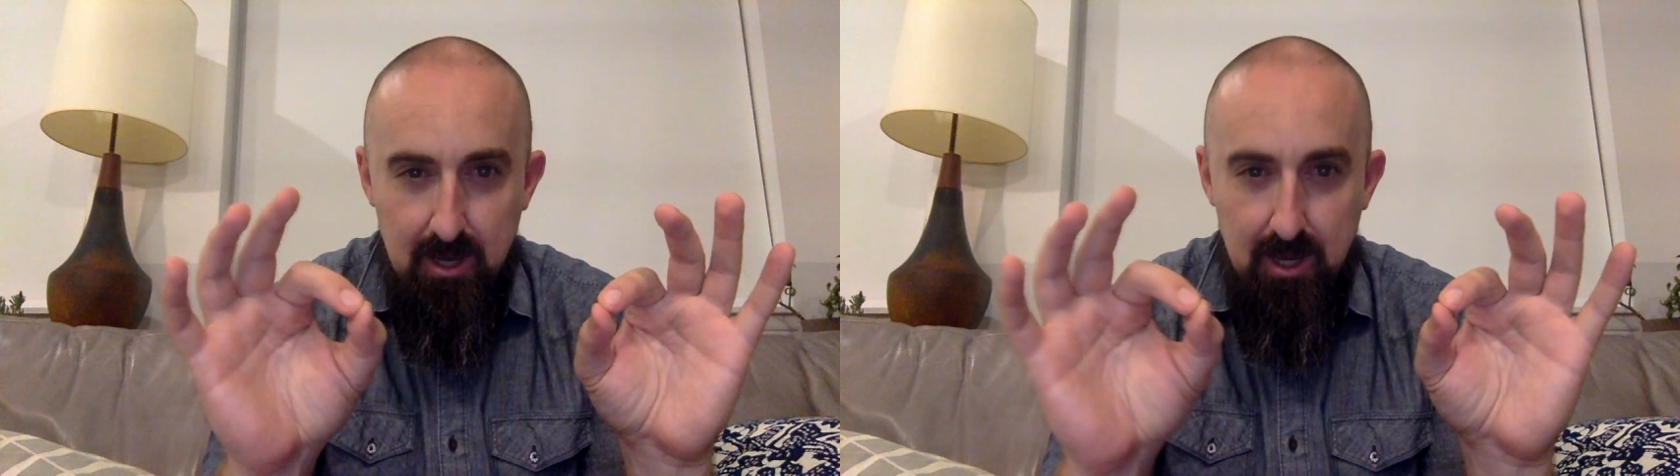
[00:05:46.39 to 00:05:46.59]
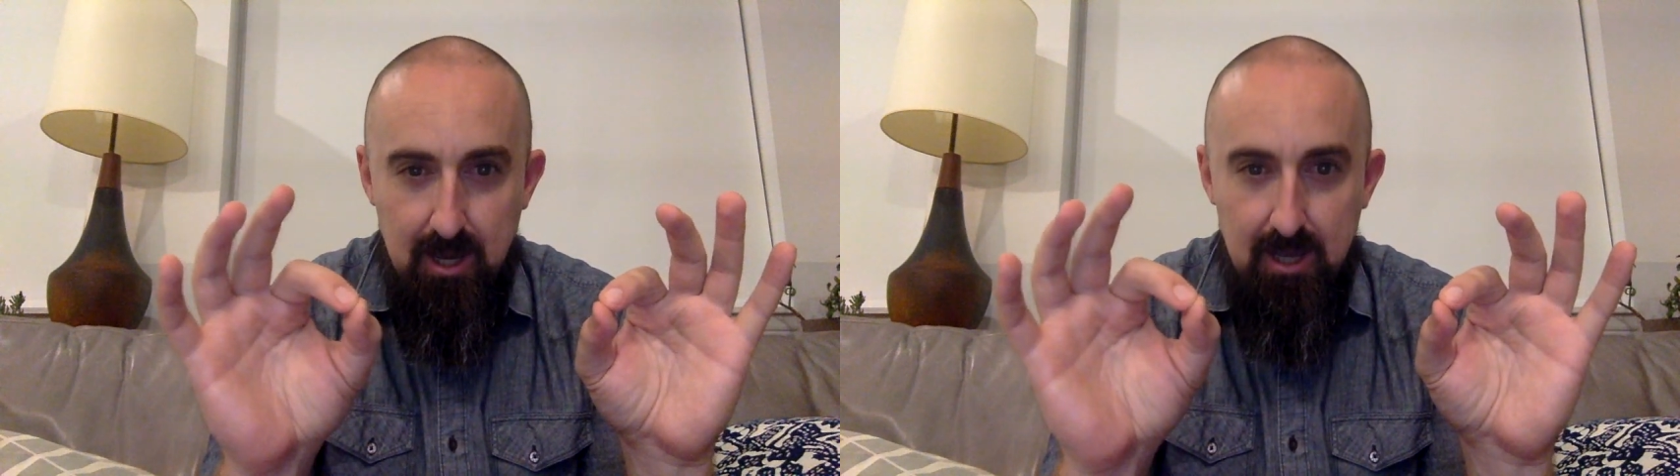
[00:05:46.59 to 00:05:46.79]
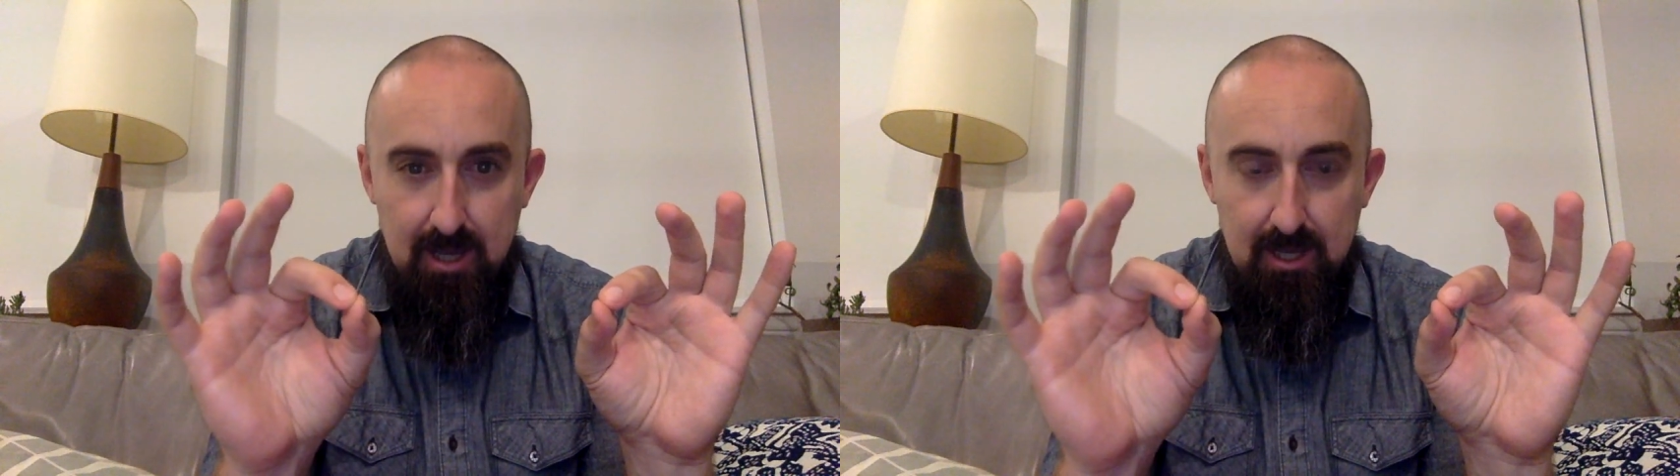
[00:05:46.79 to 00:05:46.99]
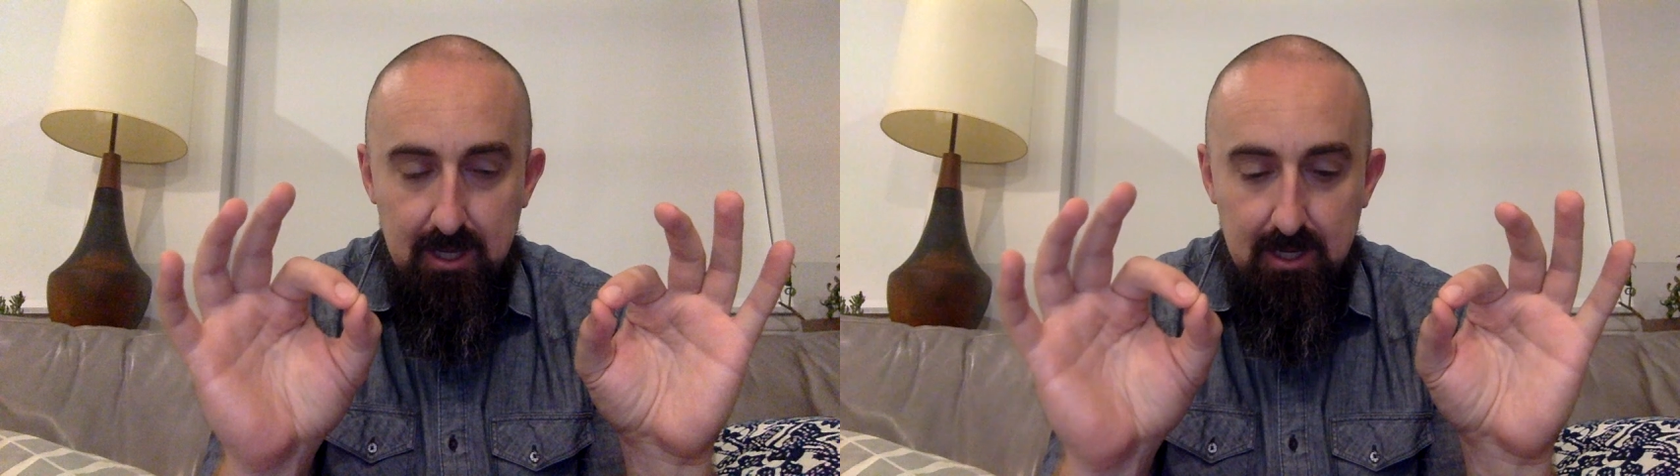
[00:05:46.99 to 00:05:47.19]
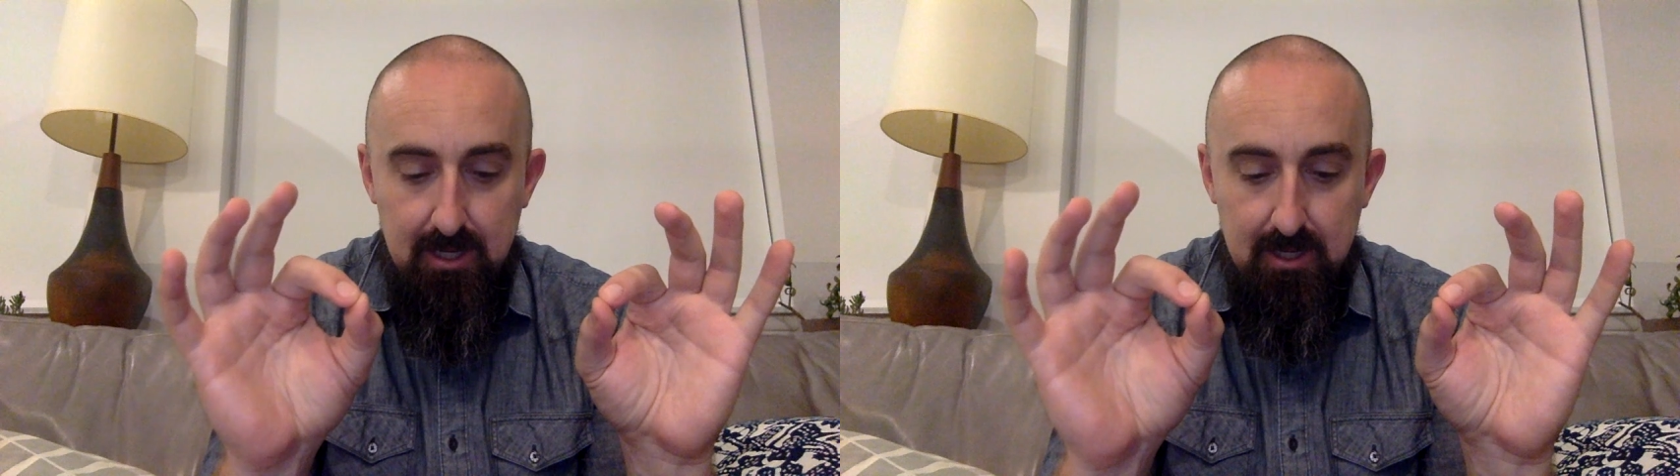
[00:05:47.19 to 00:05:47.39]

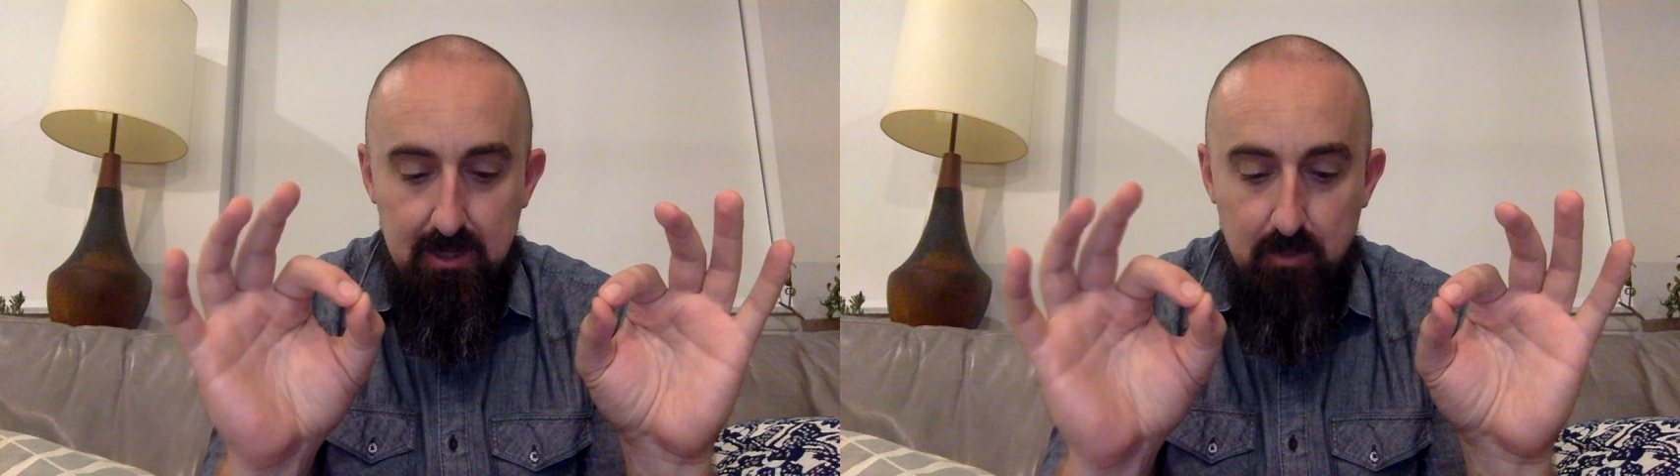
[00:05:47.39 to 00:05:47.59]
I